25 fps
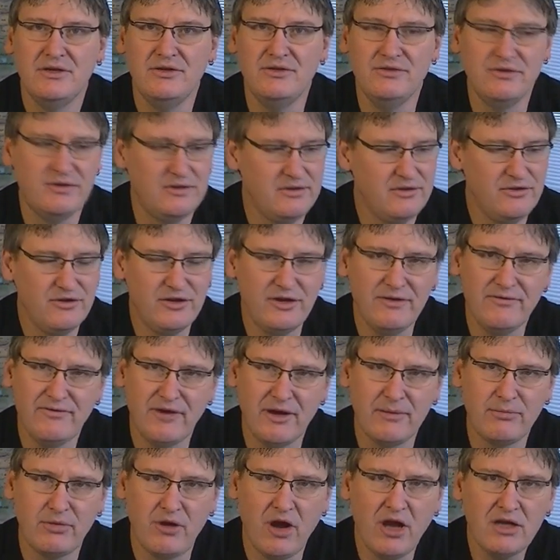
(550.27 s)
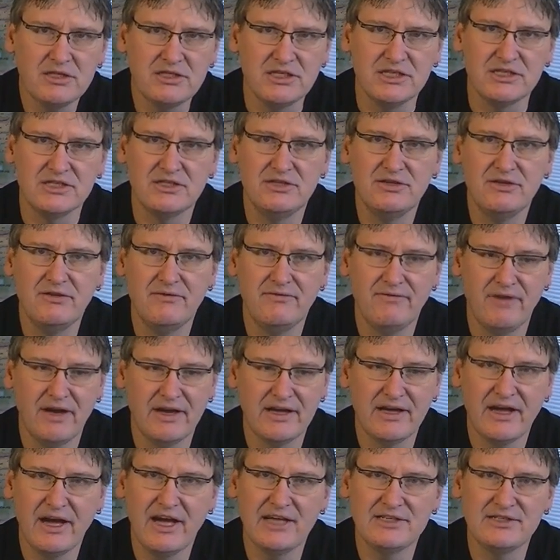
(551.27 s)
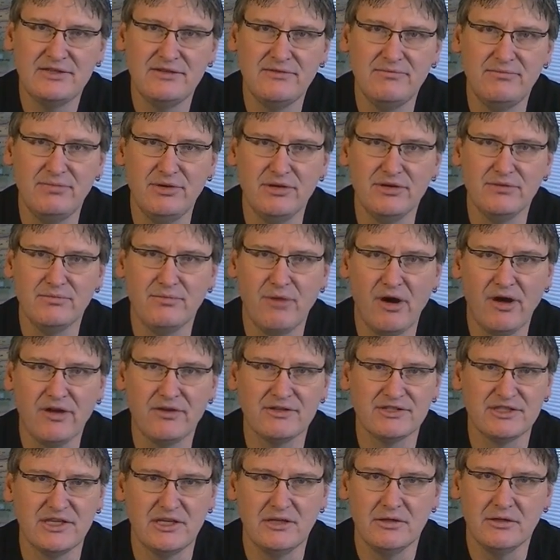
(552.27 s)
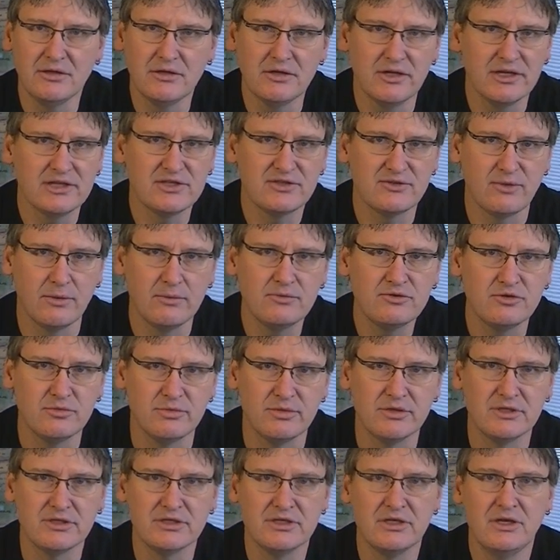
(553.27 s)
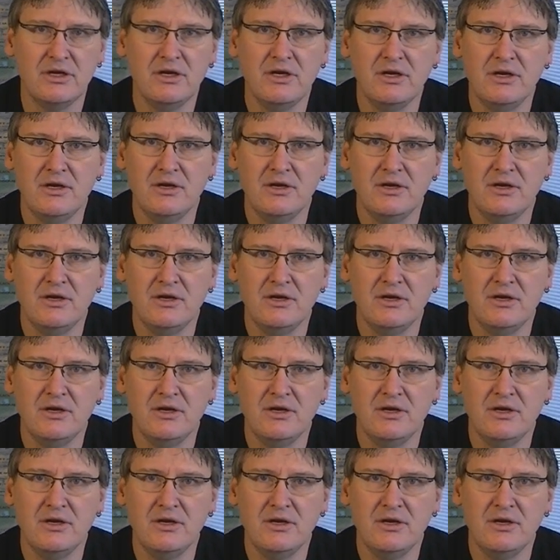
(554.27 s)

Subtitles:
You can find proxies. You can find guys who build models that look like Stormtroopers.